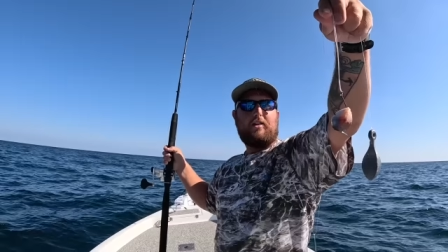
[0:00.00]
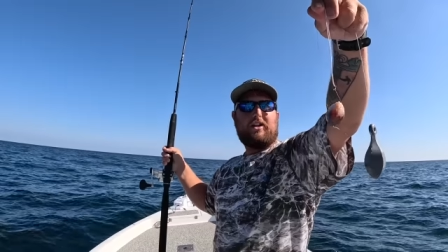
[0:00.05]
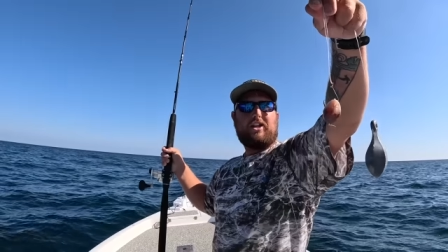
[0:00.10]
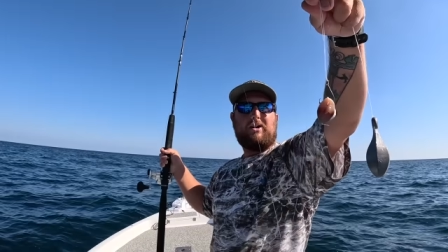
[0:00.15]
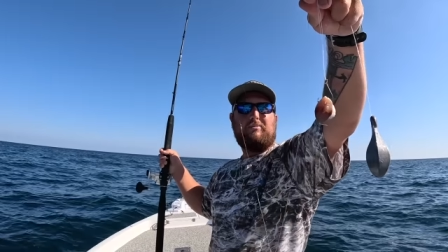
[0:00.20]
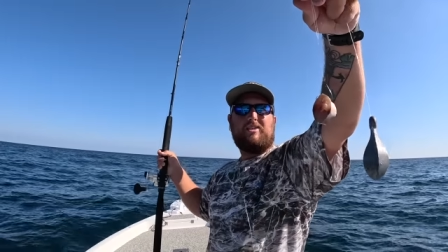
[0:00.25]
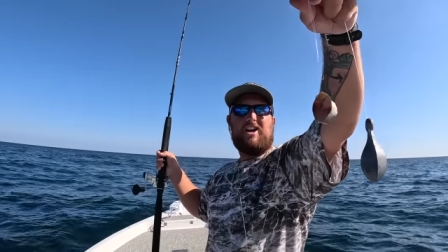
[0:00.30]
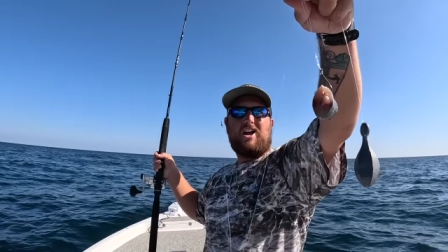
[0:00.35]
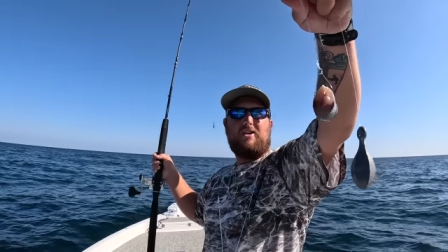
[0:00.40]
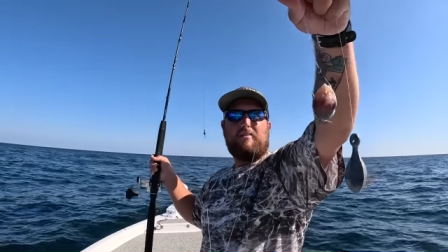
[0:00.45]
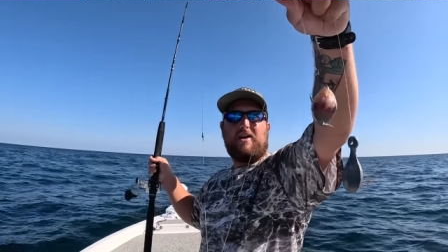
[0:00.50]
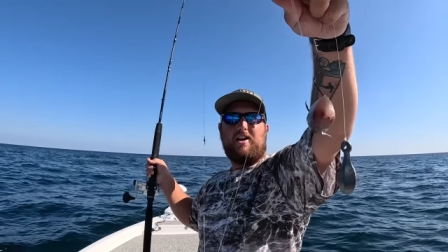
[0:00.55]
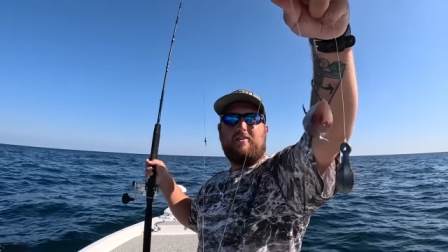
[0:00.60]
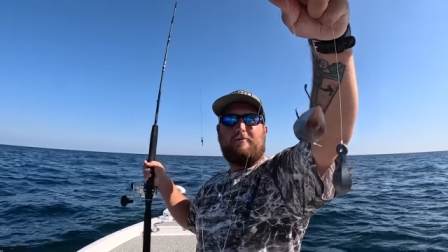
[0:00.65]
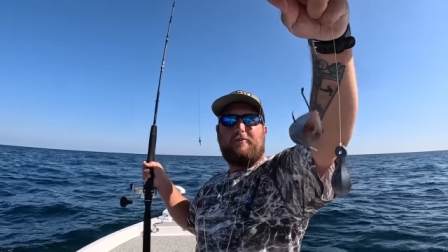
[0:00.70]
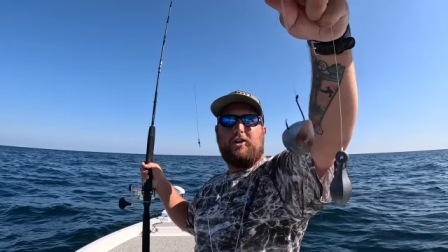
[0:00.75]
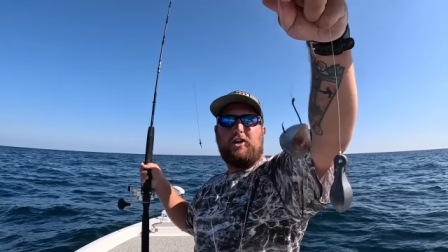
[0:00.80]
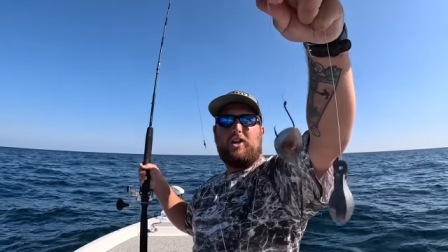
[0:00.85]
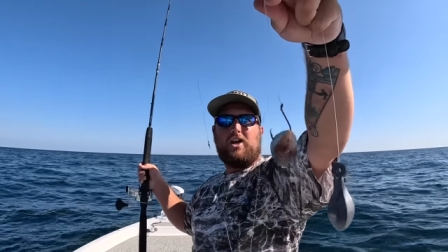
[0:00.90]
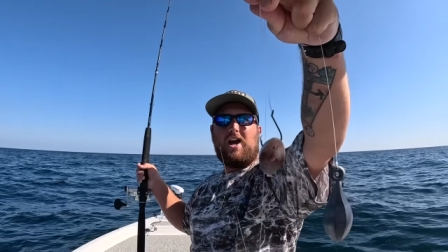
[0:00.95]
then come down about a
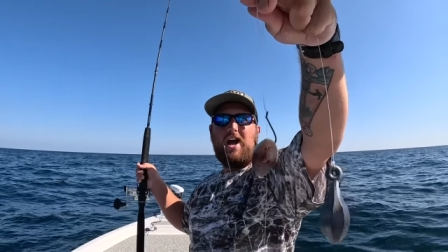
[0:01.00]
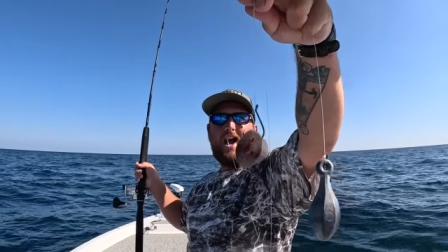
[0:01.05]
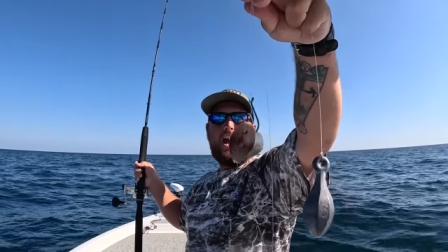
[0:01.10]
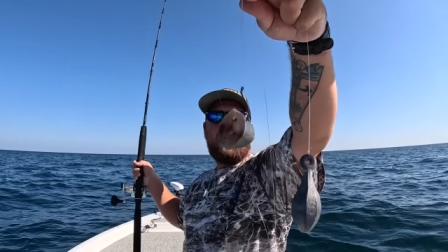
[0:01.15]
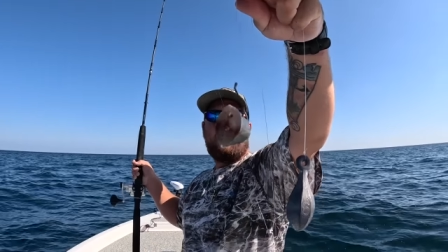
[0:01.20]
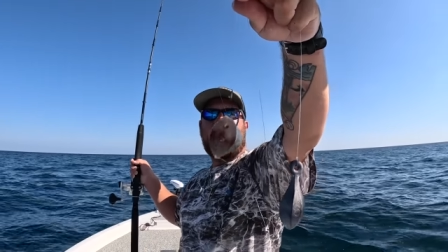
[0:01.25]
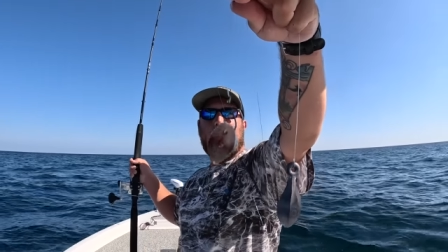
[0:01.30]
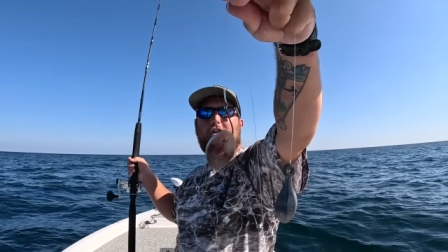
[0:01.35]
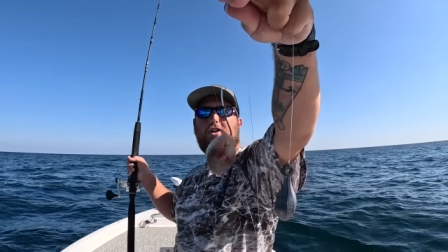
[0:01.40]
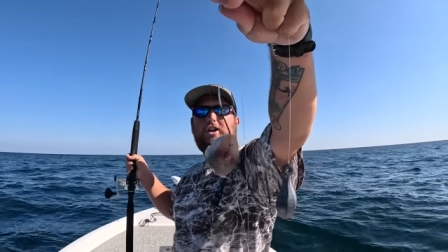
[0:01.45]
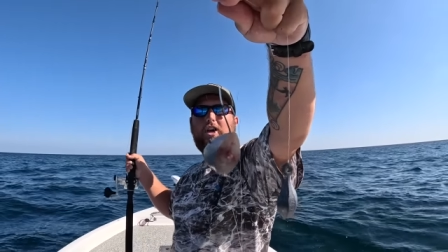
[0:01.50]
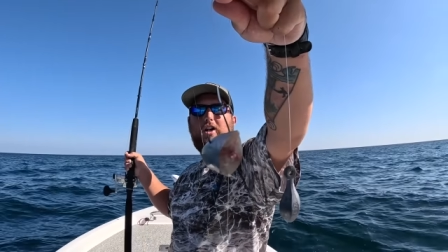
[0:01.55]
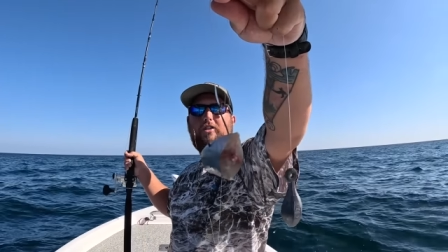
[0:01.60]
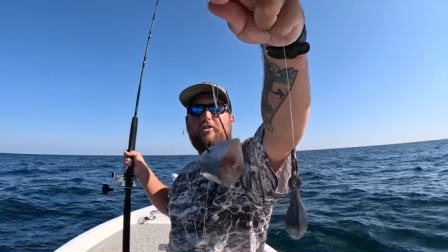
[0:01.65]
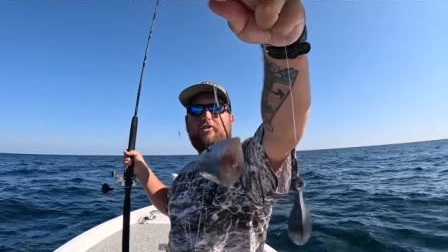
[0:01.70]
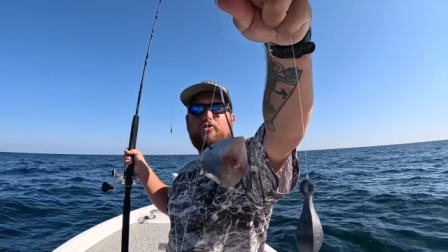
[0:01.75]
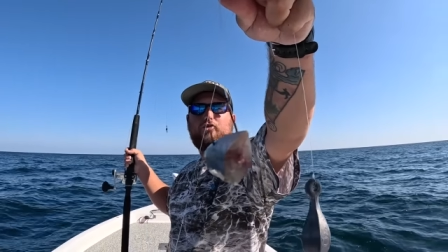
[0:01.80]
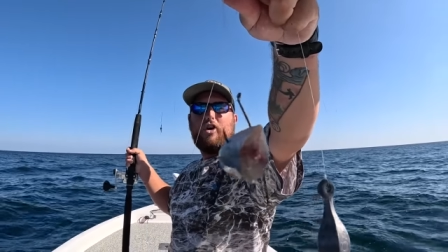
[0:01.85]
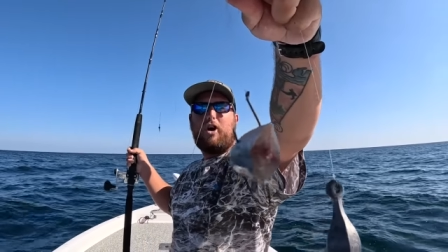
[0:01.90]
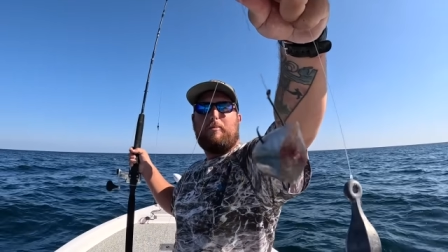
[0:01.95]
foot and a half,
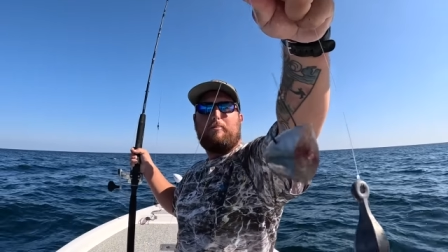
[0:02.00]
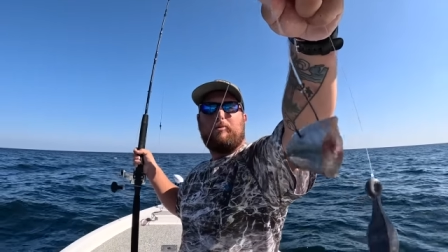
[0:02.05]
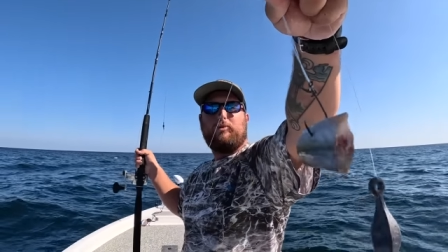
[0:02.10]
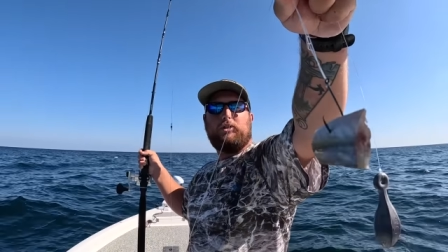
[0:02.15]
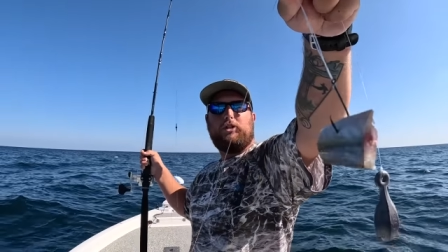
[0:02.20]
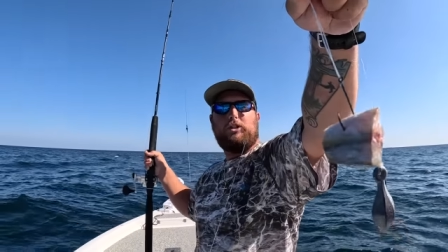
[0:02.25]
another dropper